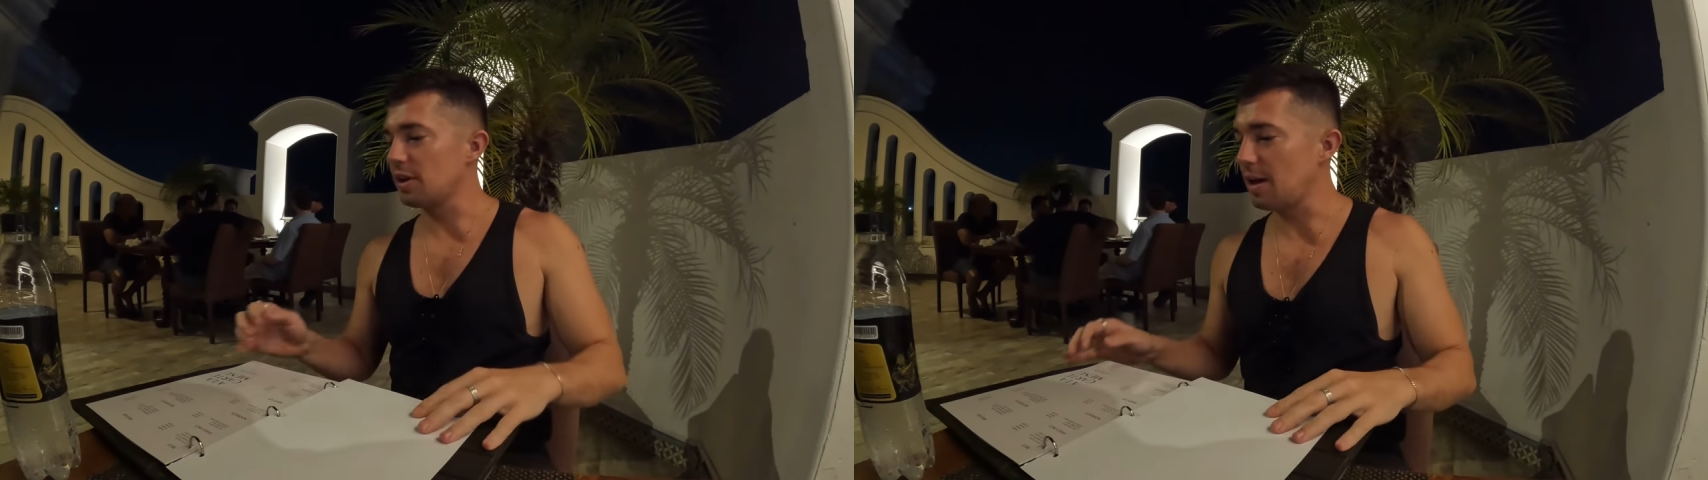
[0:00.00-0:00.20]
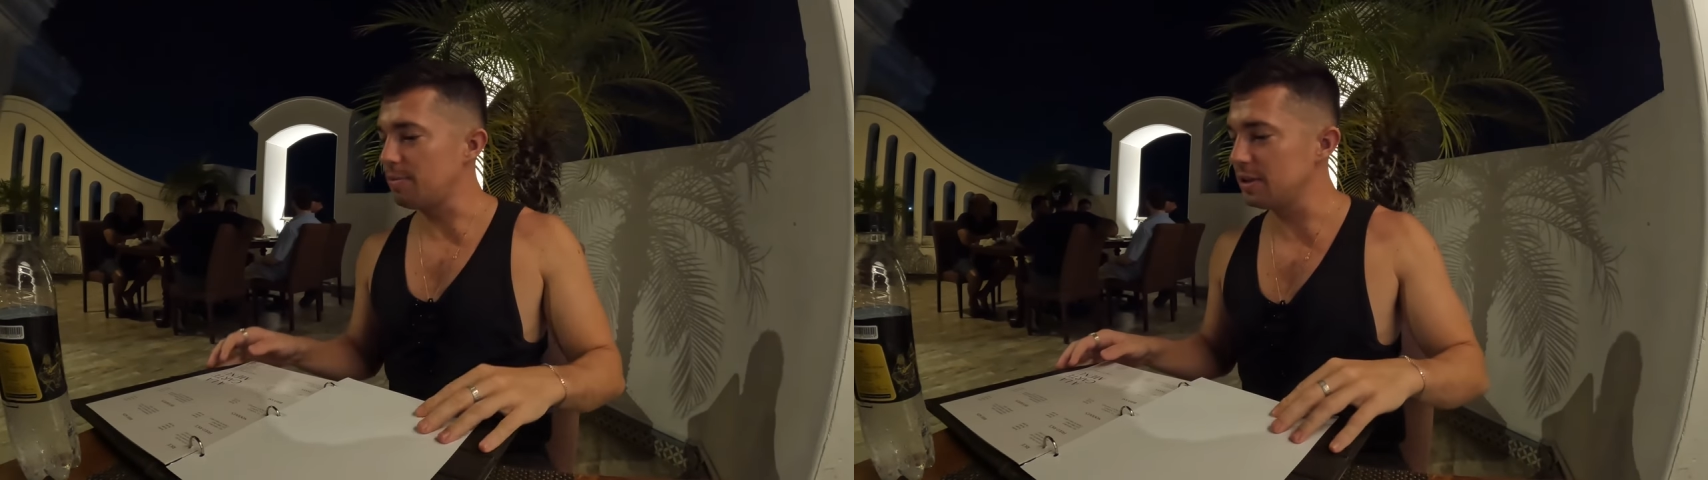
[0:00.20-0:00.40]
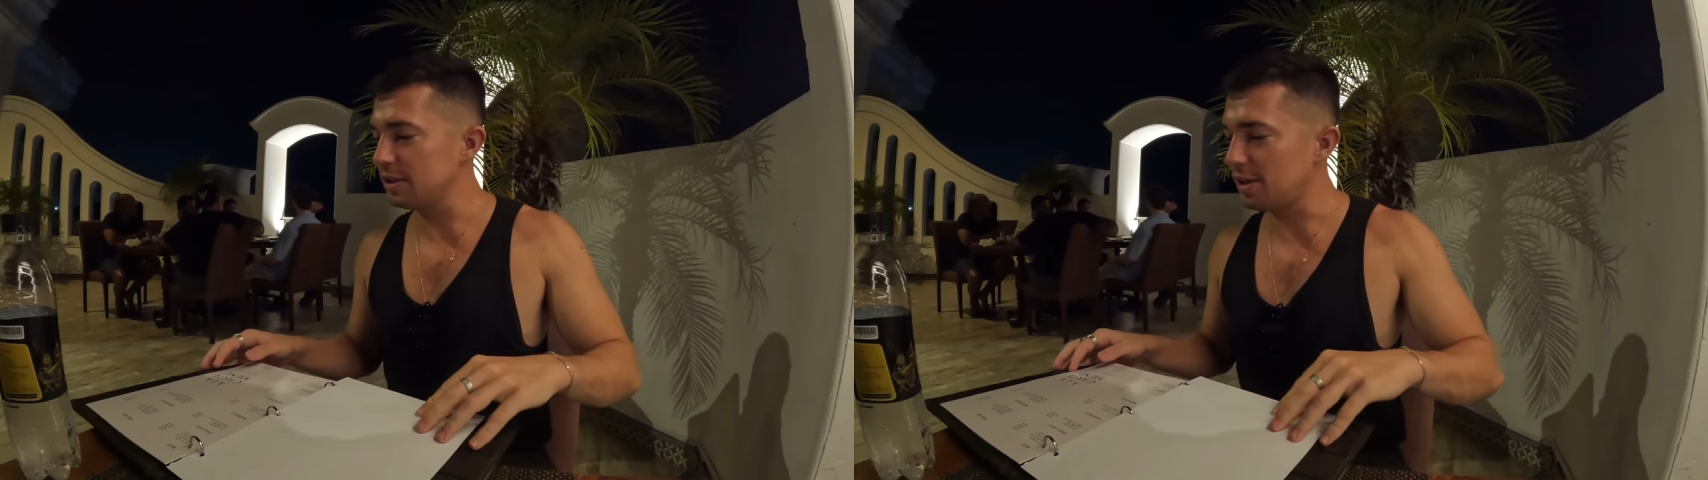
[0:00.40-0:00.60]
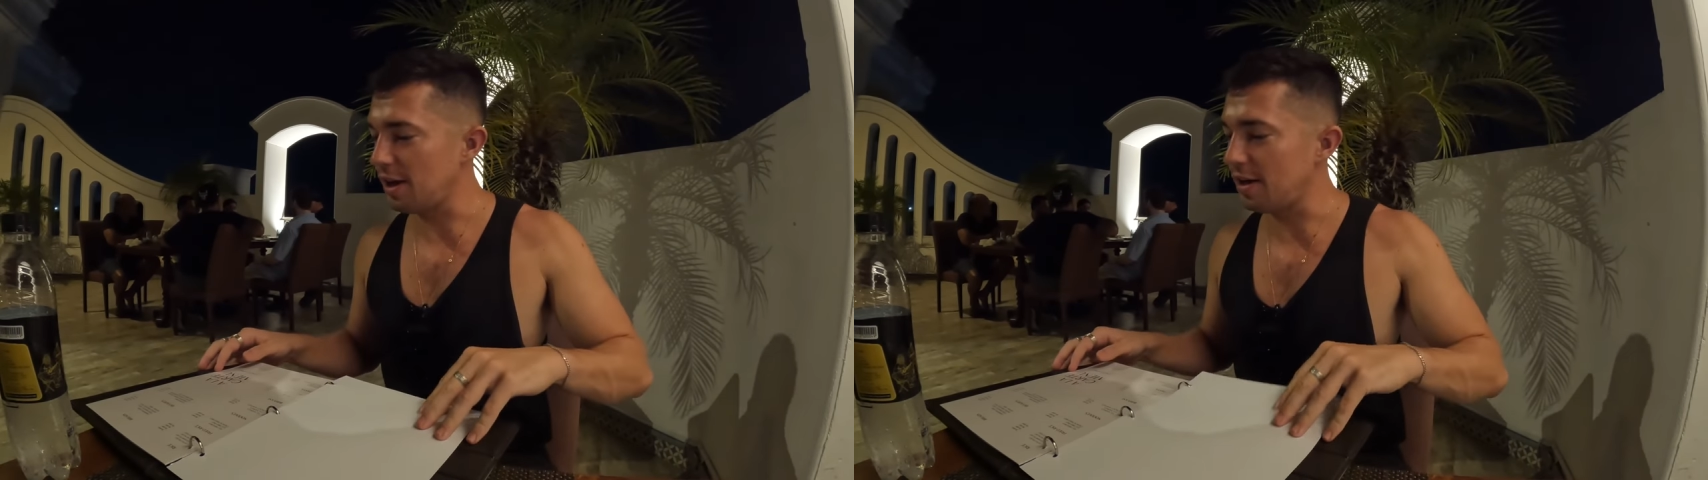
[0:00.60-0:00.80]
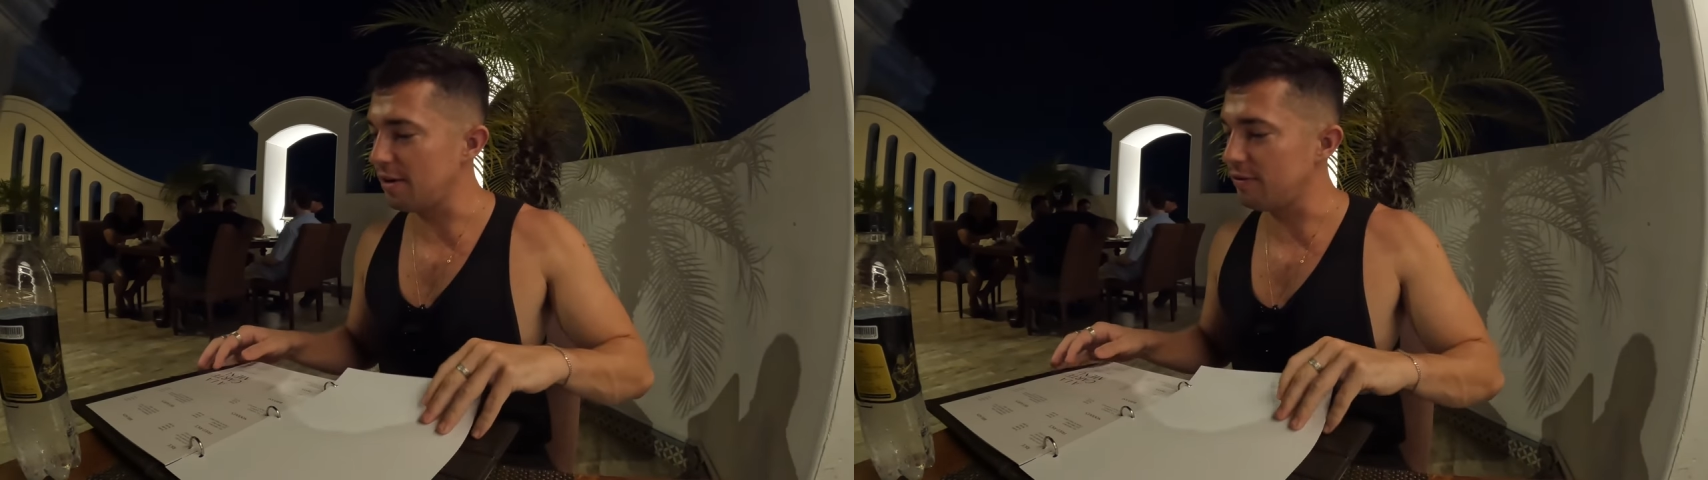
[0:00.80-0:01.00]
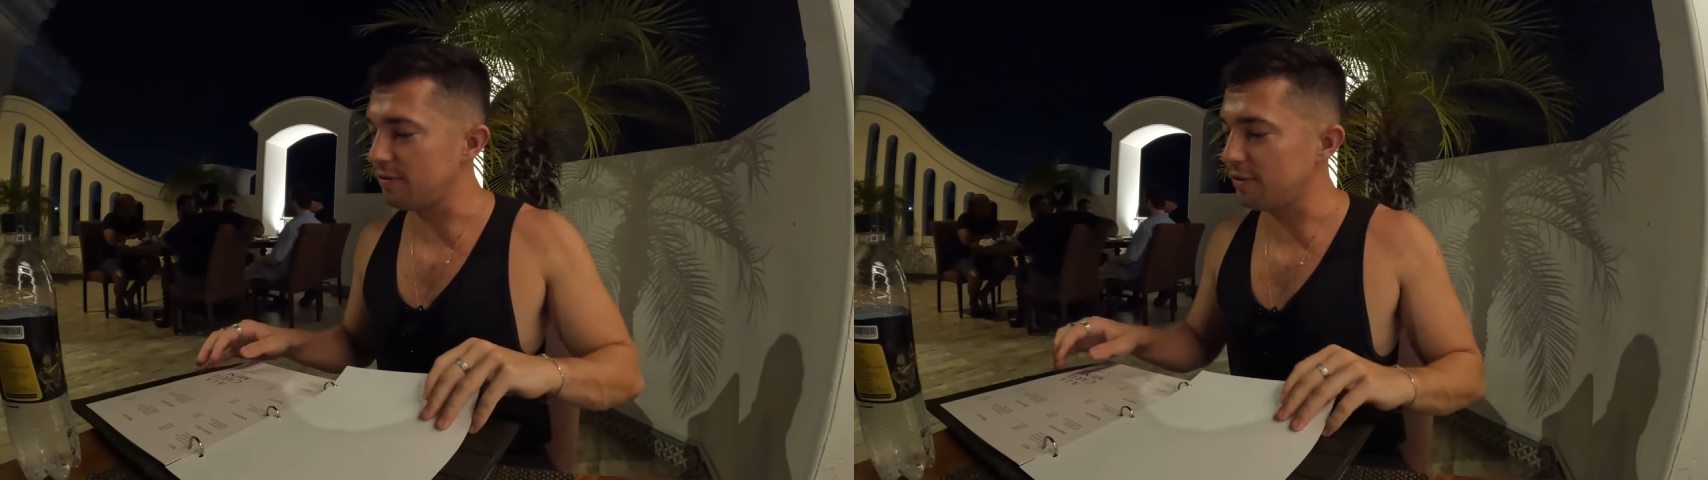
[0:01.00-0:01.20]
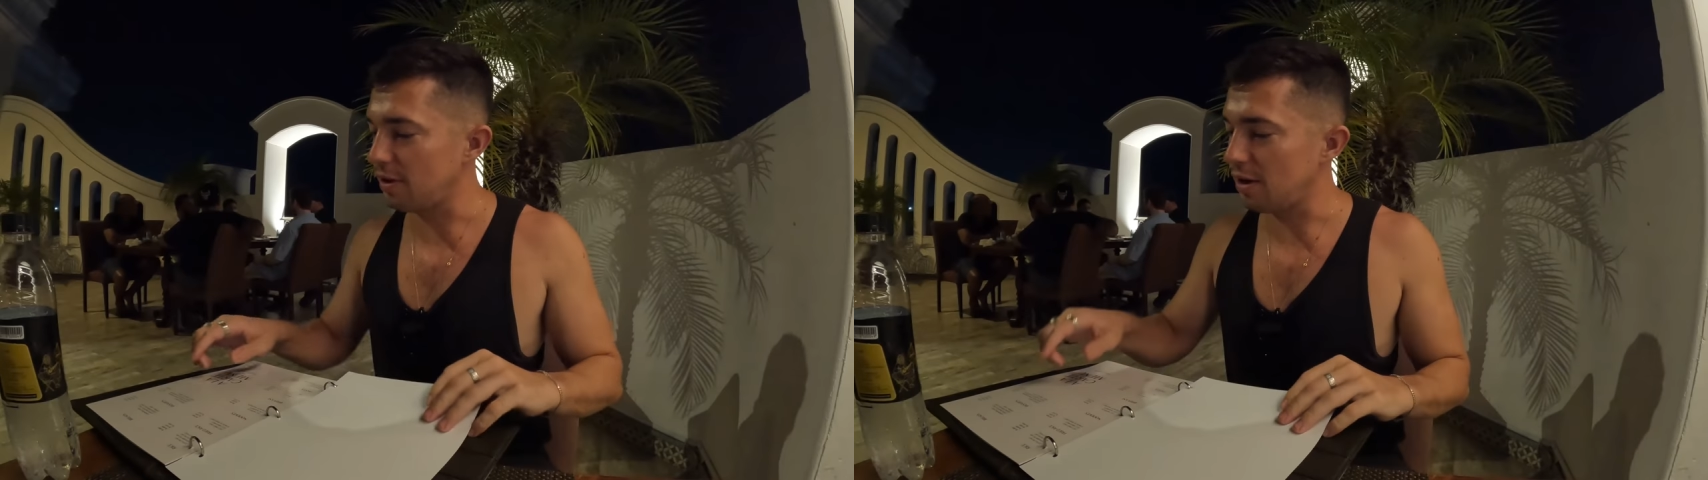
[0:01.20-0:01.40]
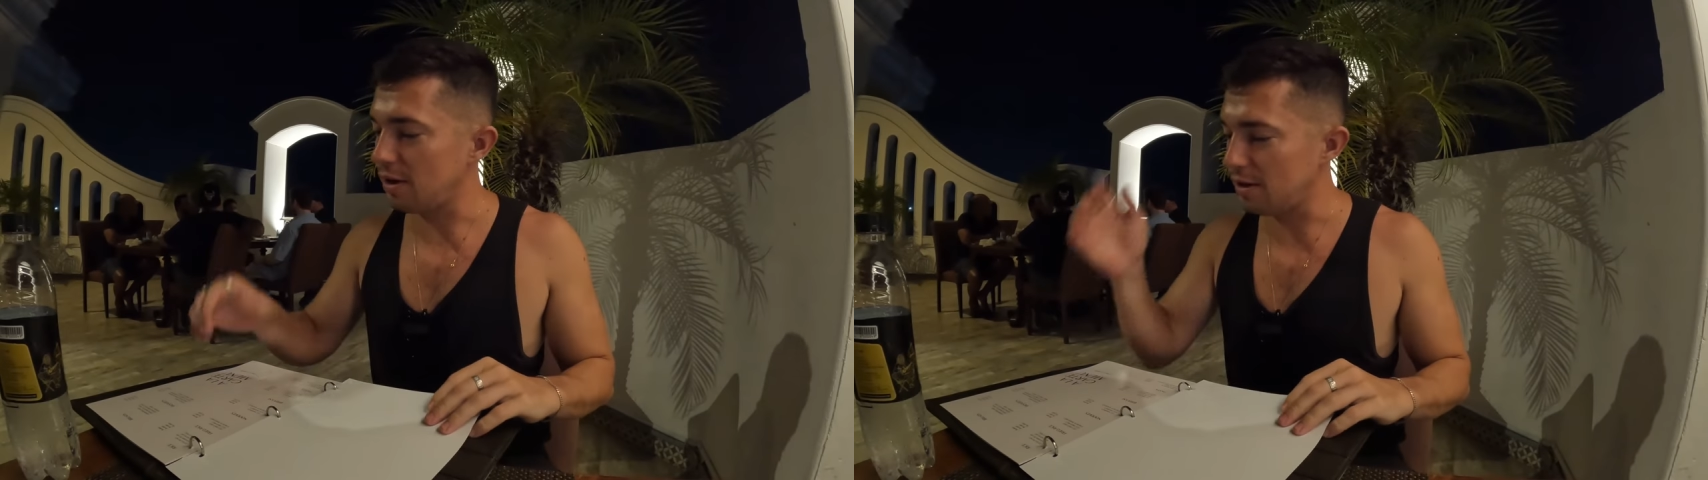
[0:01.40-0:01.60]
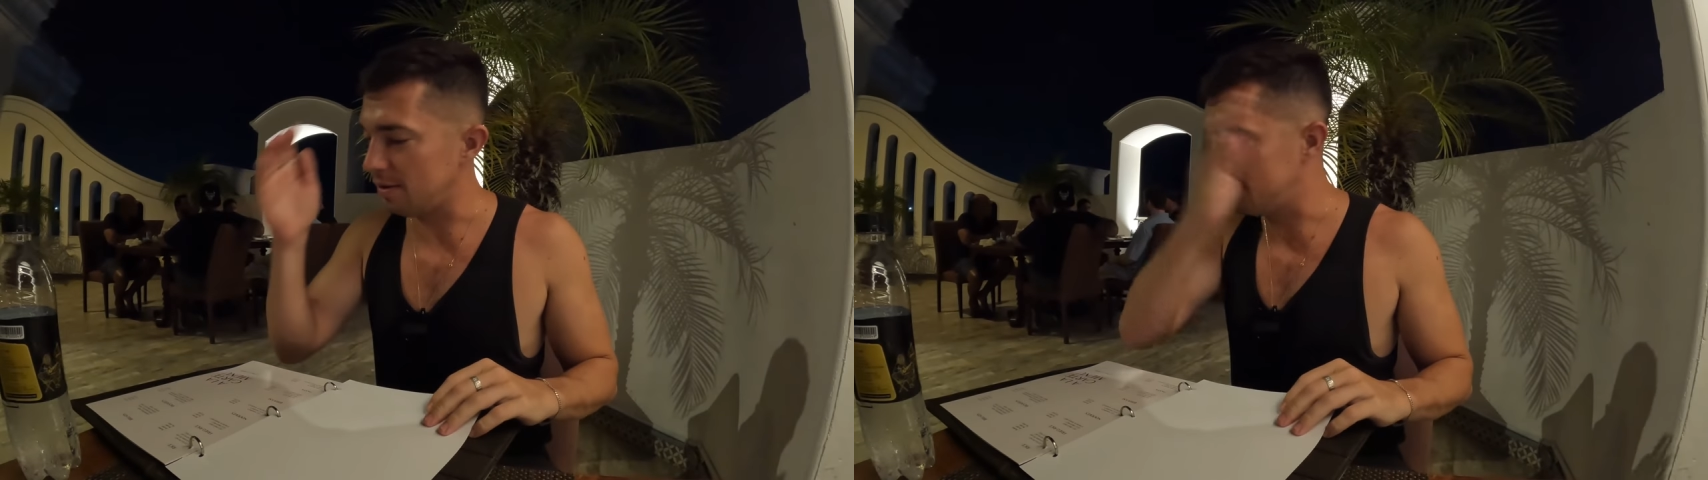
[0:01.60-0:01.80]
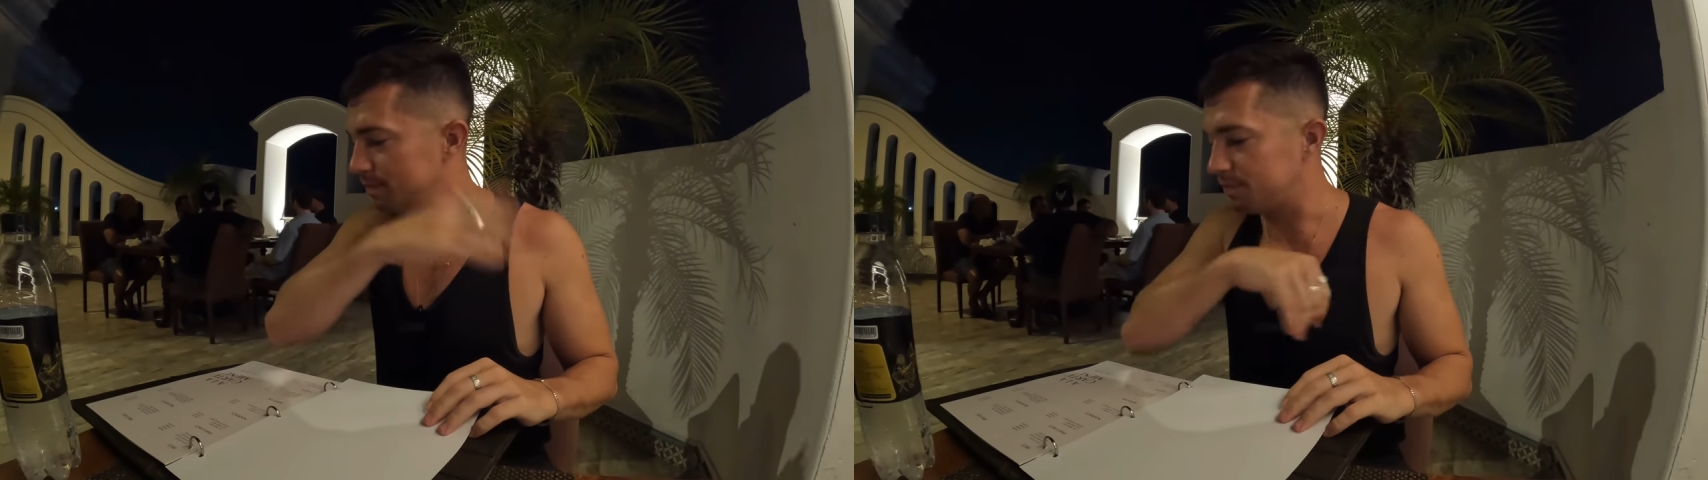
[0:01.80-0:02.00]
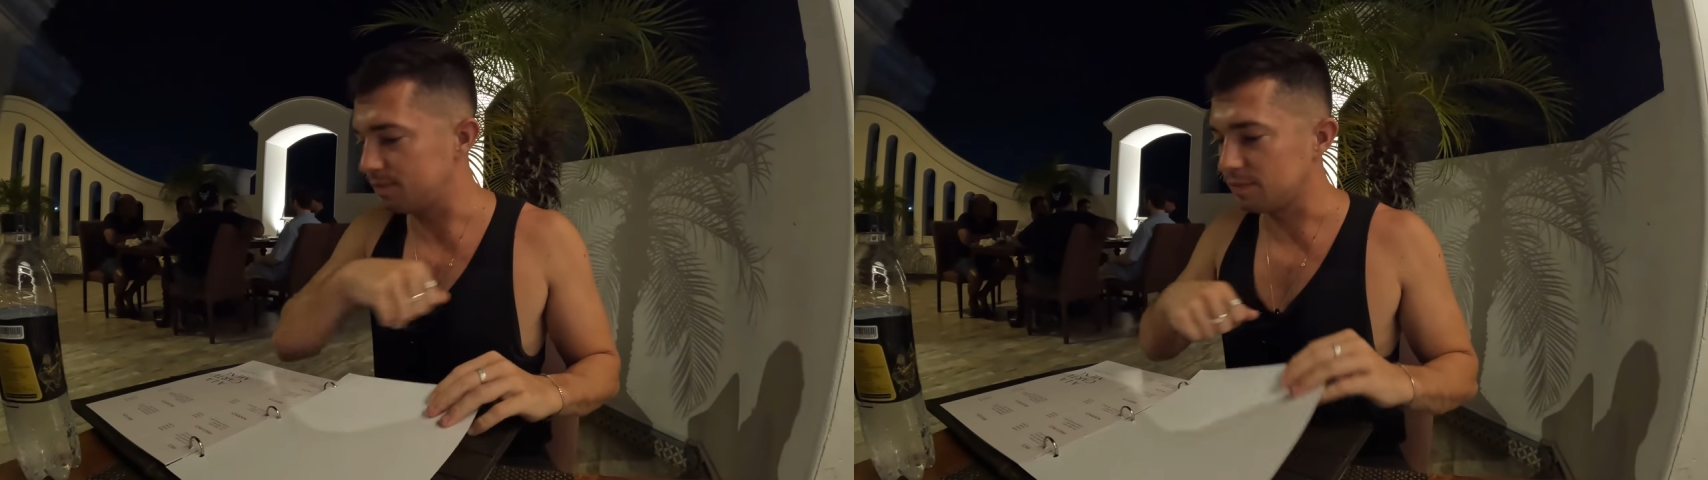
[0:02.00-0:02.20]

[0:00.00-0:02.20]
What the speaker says: Could I please have, oh,